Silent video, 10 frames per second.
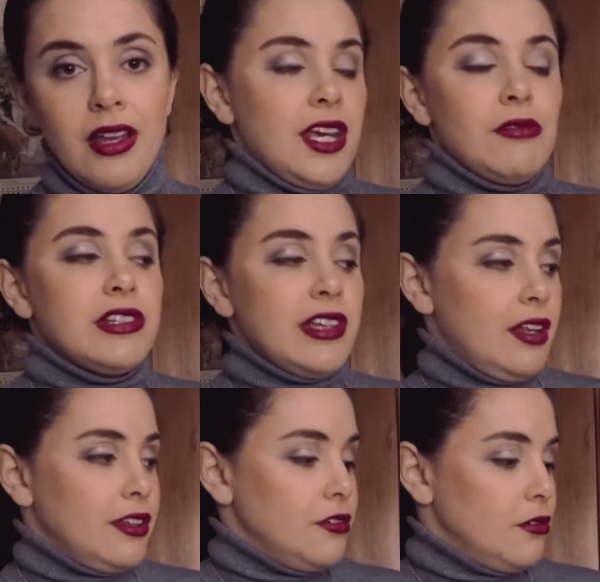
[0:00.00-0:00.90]
They will
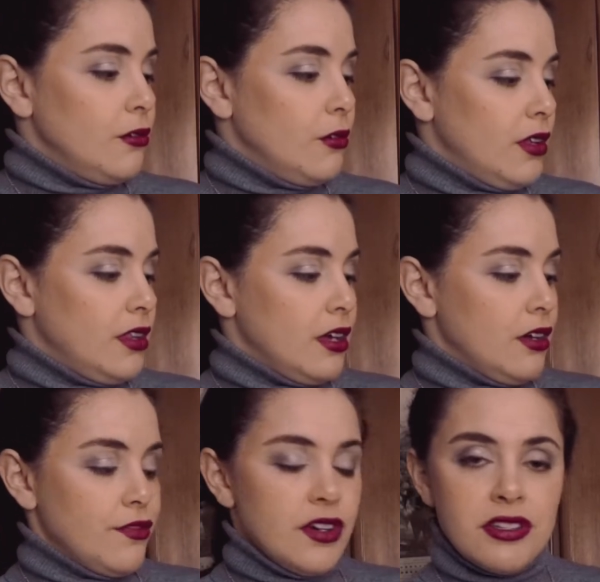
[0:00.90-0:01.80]
tell you
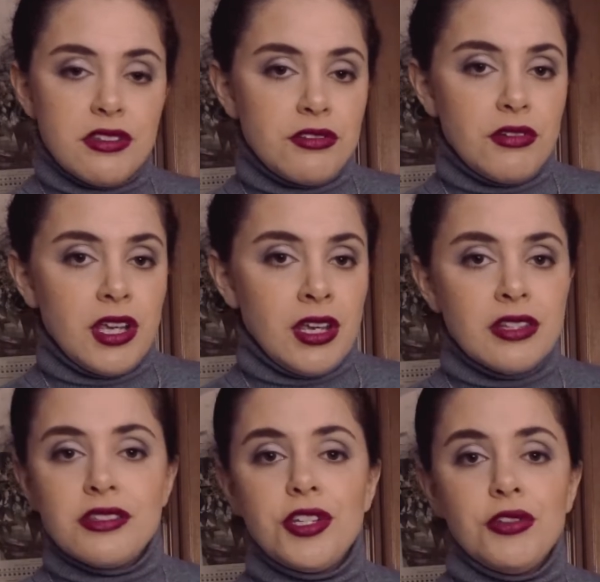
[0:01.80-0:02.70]
the first string
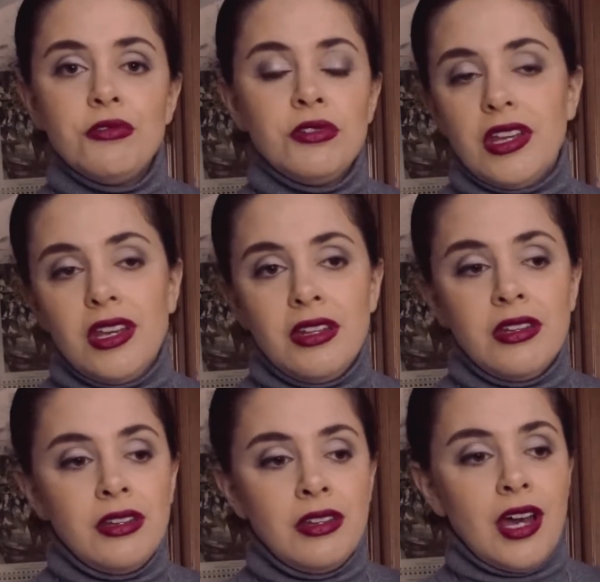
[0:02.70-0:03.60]
is tuned
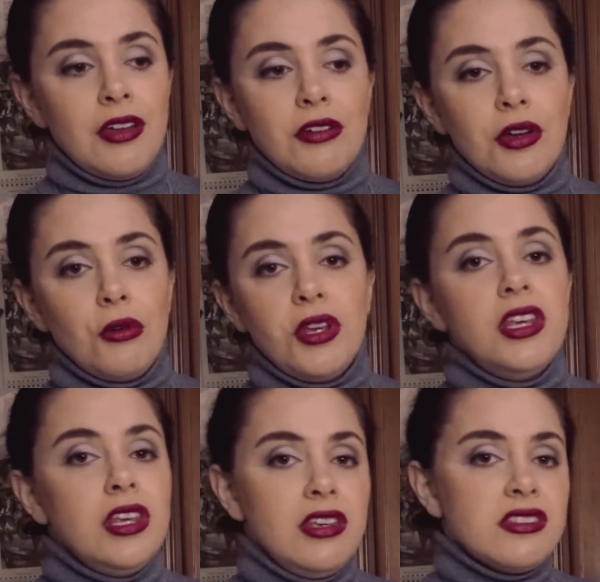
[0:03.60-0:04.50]
in, I don't know,
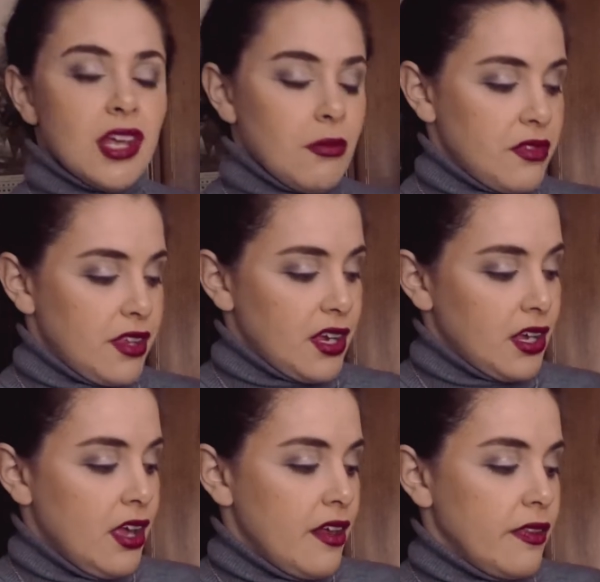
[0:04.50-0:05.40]
E
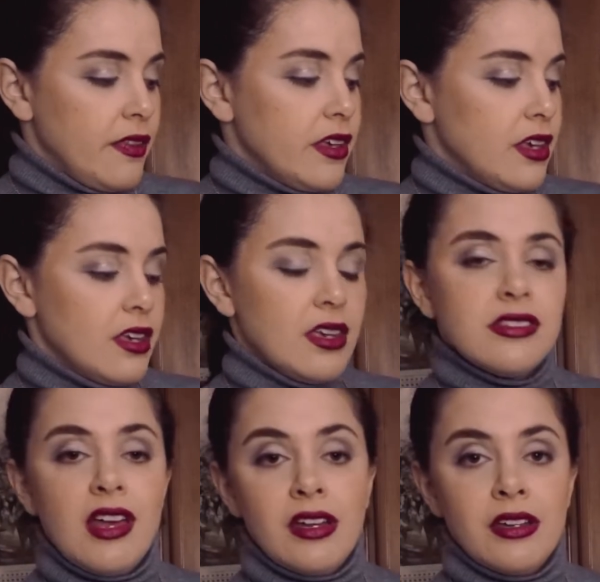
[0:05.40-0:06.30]
something, the
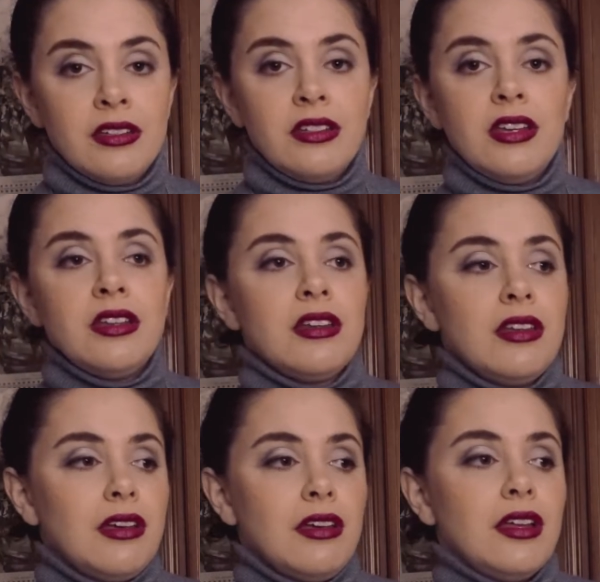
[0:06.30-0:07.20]
second in
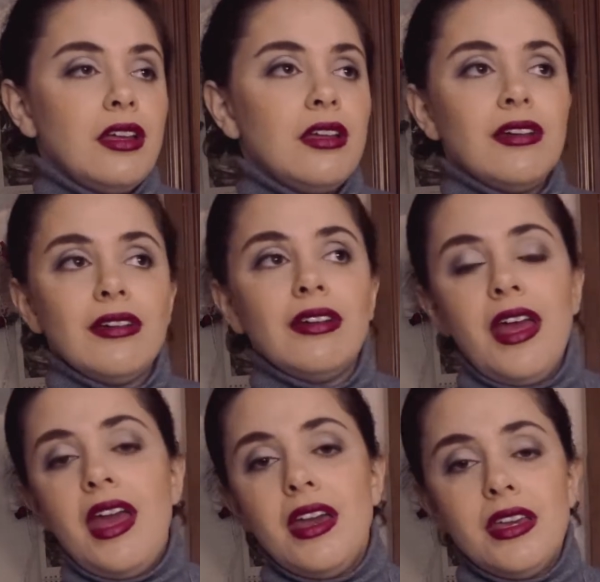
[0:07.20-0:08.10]

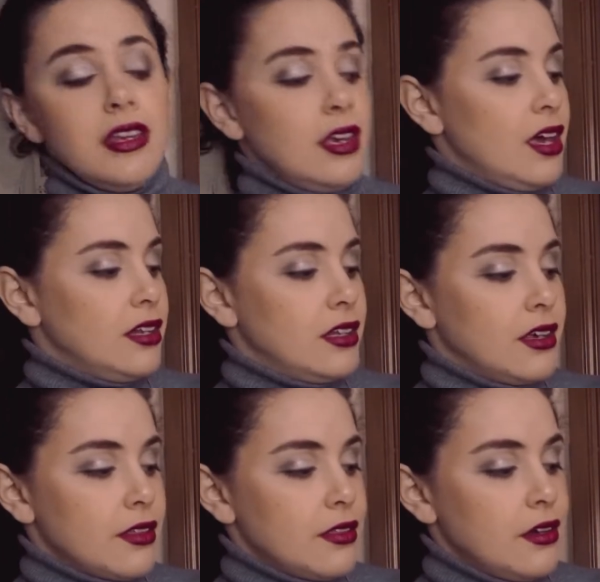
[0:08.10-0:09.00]
A, and
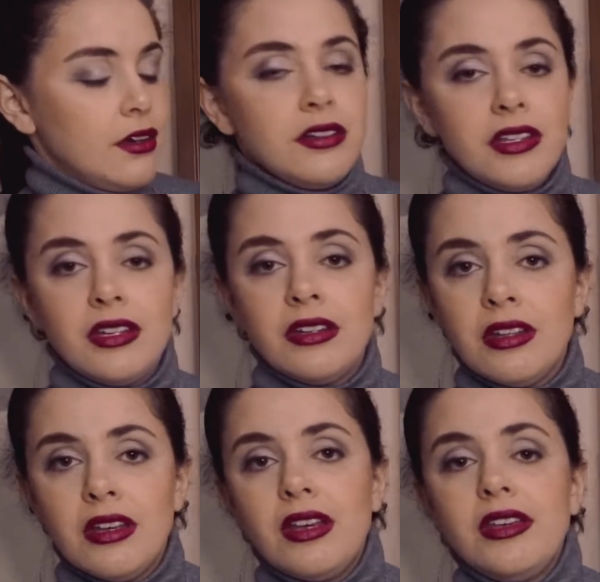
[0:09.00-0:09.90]
the third in
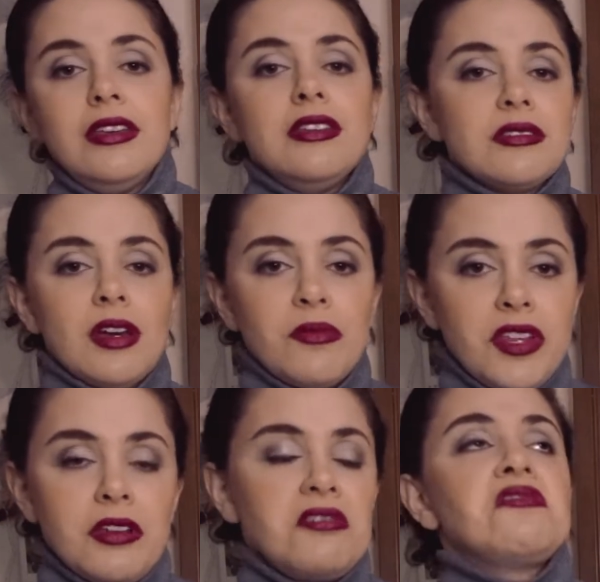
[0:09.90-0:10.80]
E
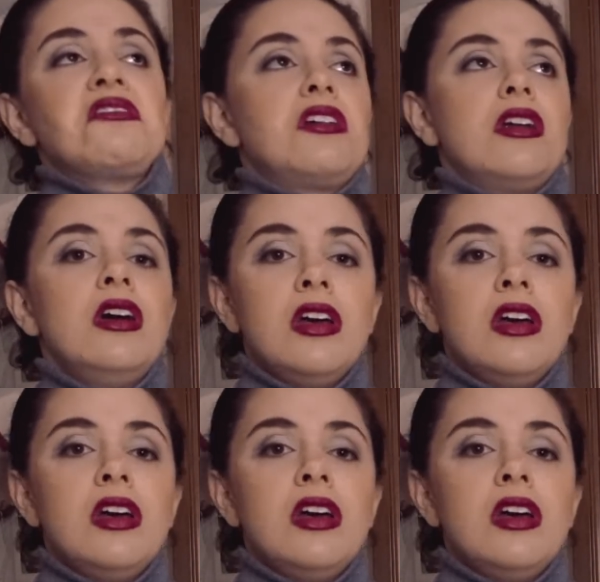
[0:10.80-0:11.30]
something, or